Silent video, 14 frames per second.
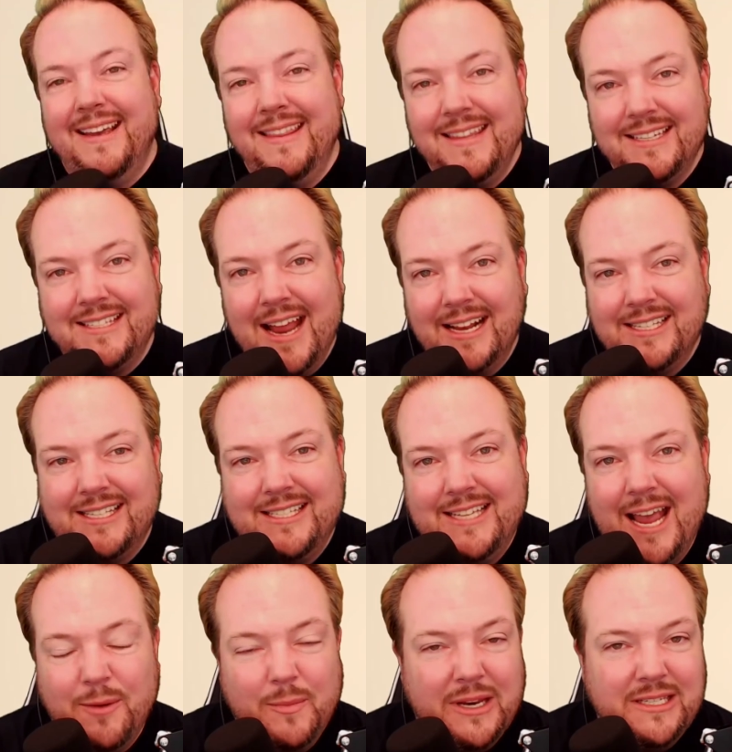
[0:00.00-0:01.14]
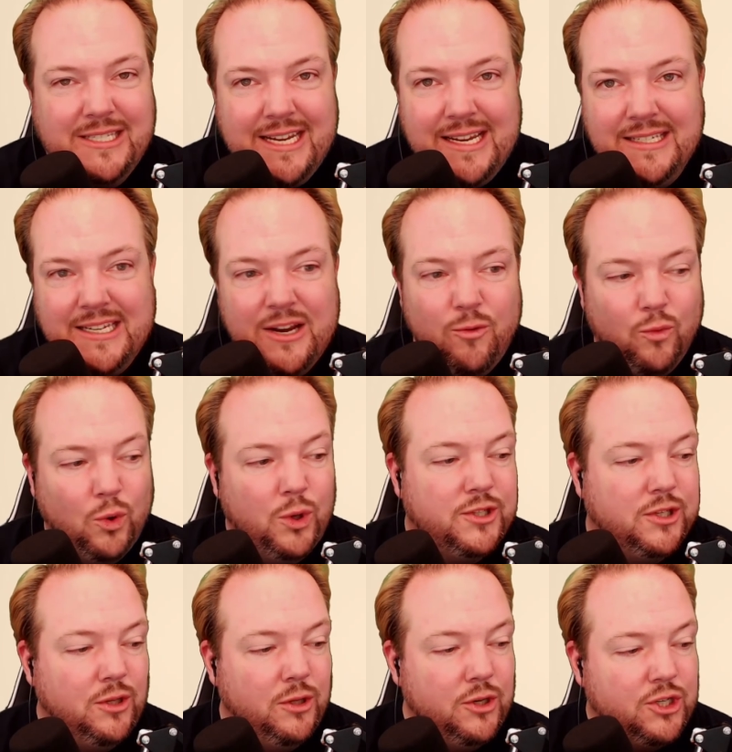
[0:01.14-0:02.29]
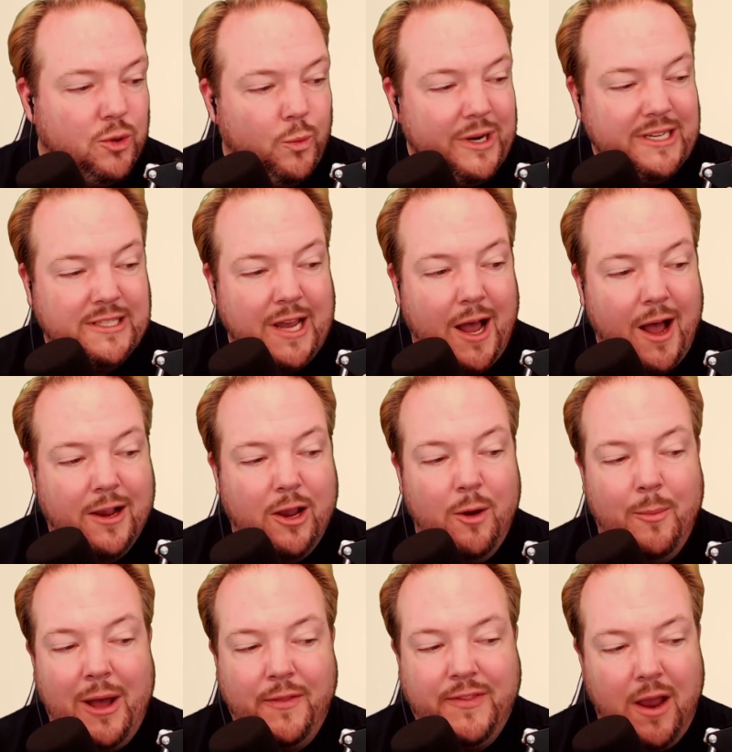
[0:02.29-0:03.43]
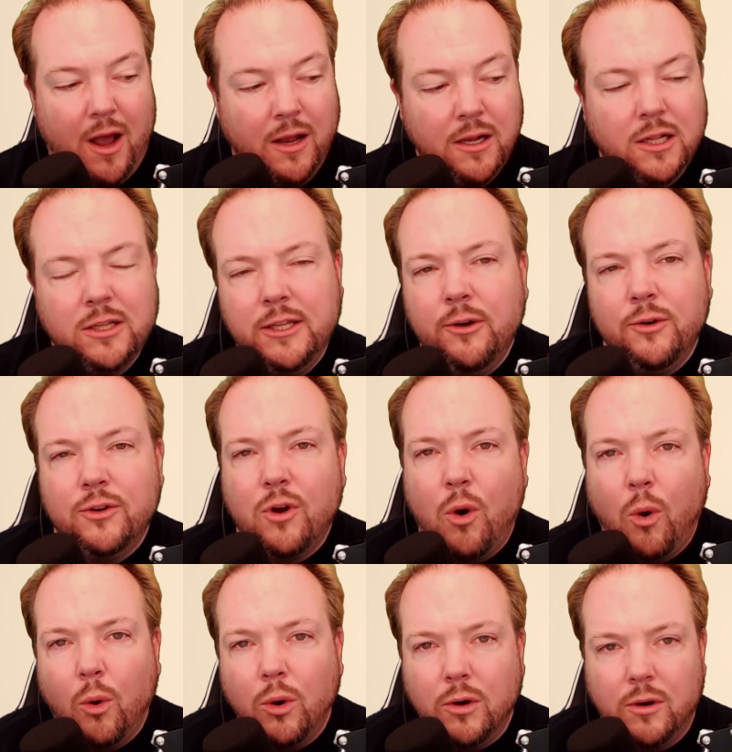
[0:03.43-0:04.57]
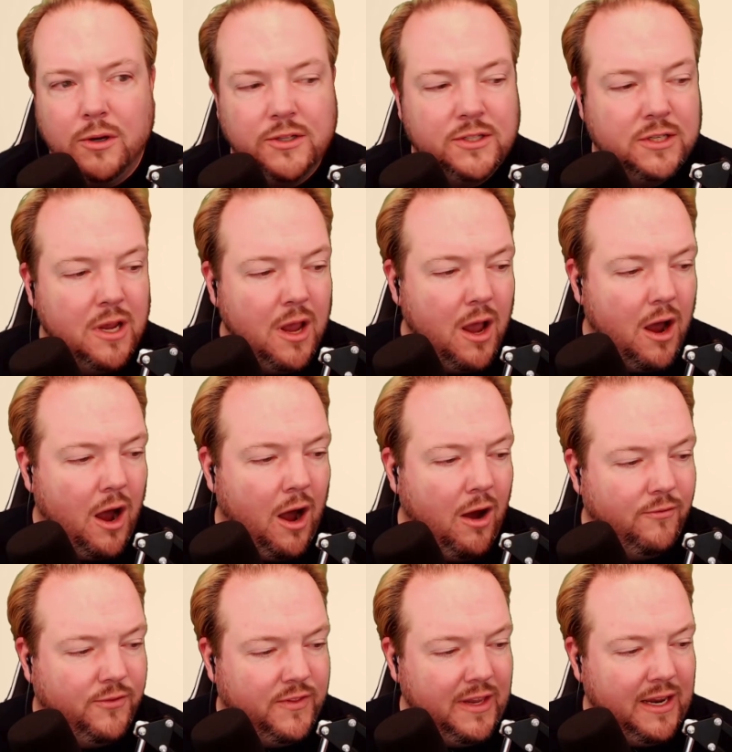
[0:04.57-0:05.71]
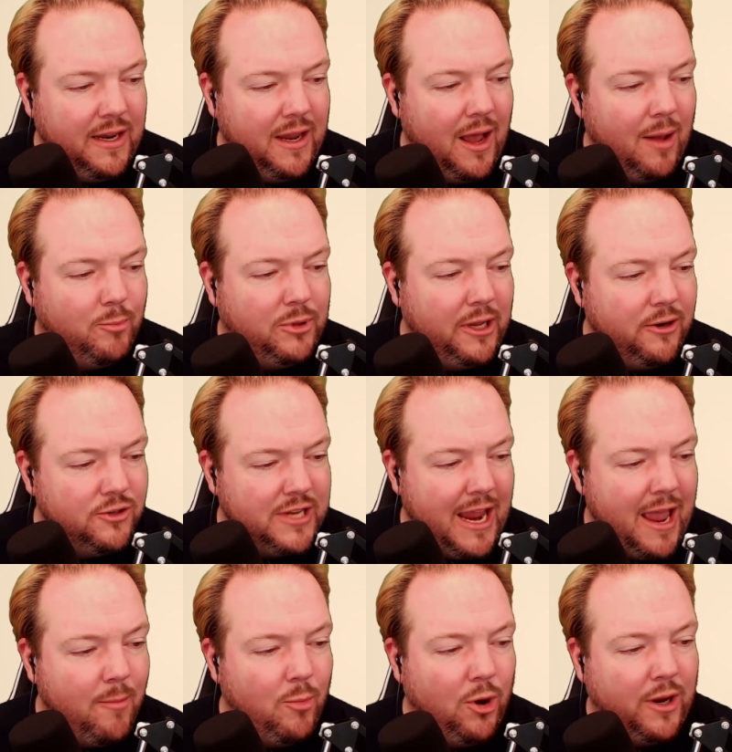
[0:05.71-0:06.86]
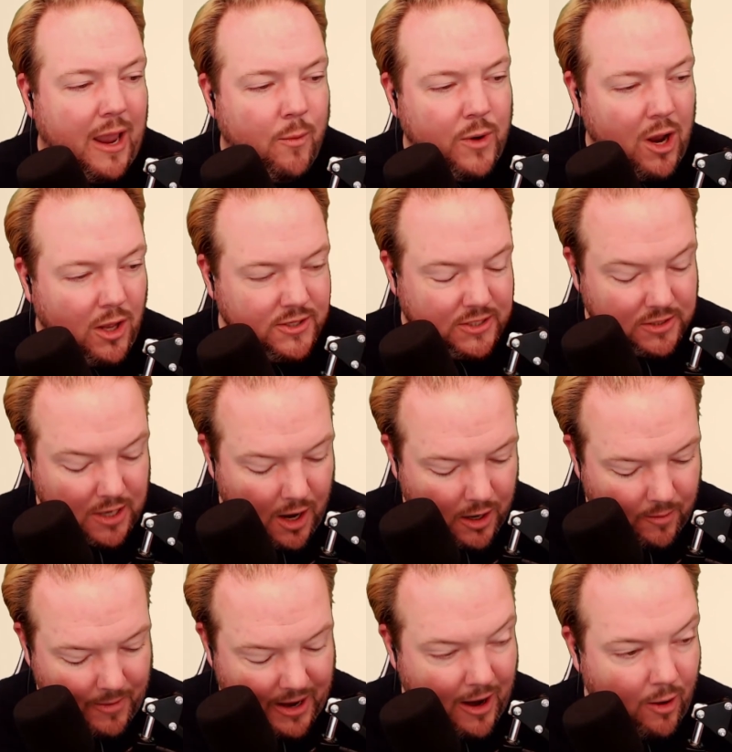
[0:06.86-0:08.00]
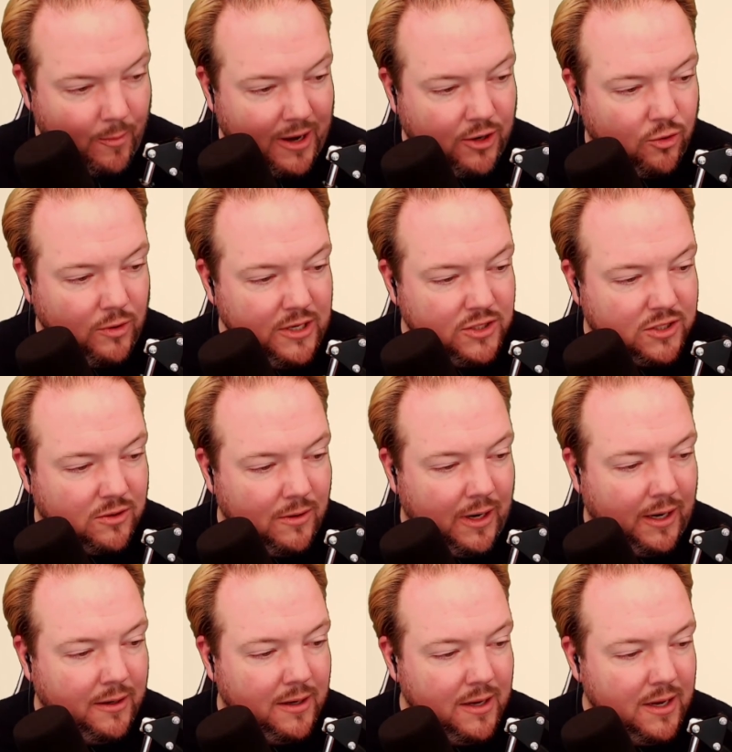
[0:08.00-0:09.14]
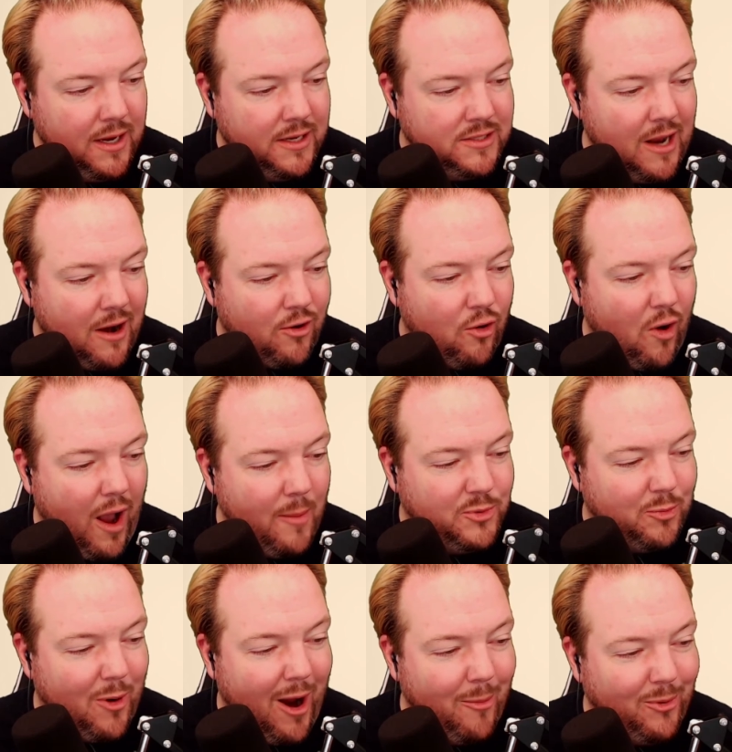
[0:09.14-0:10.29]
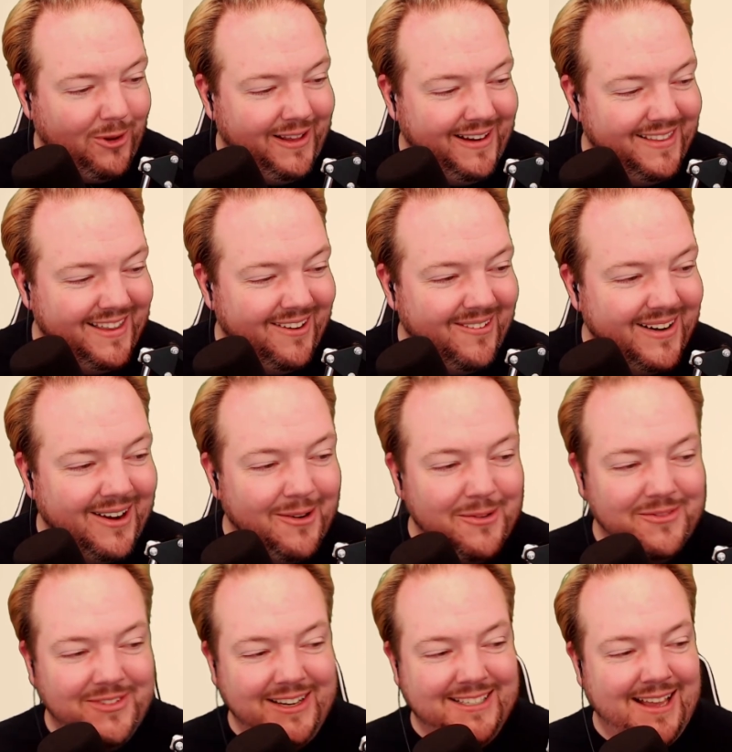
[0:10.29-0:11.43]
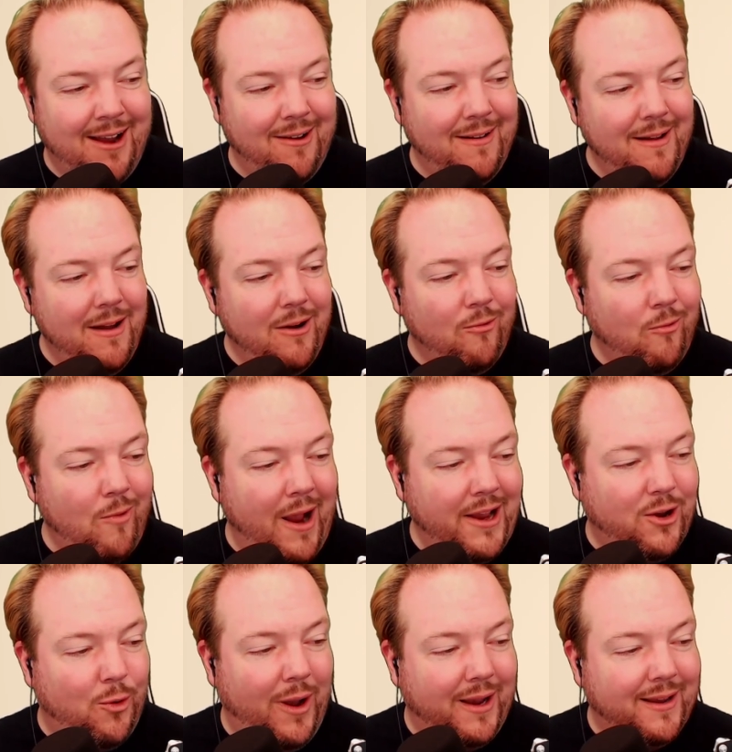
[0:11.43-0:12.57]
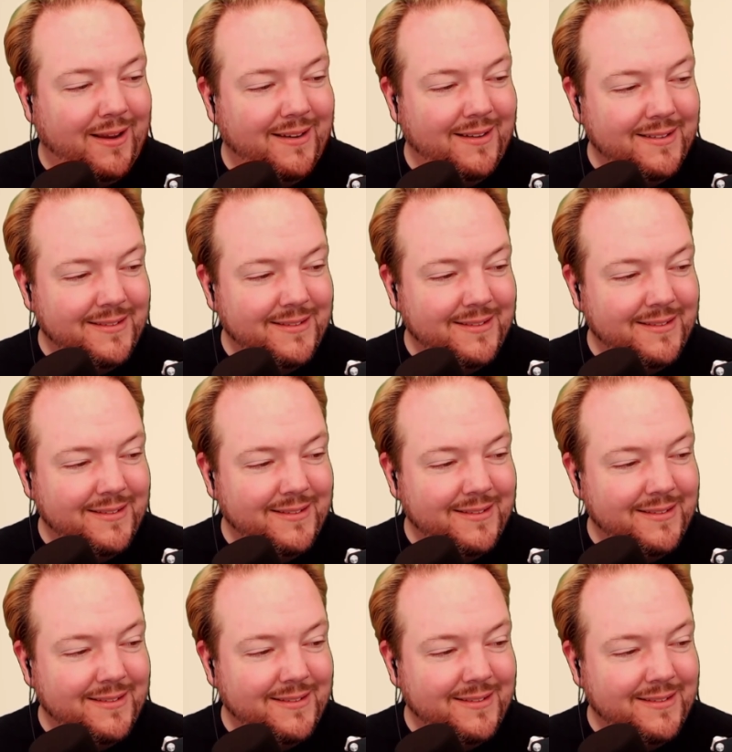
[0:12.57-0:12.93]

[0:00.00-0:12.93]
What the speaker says: In this next segment, D&D Rule Solution, we talk about the uncleared corners of the player's handbook, and we also talk about how my green screen is not cropped properly. There we go. We'll fix that right quick.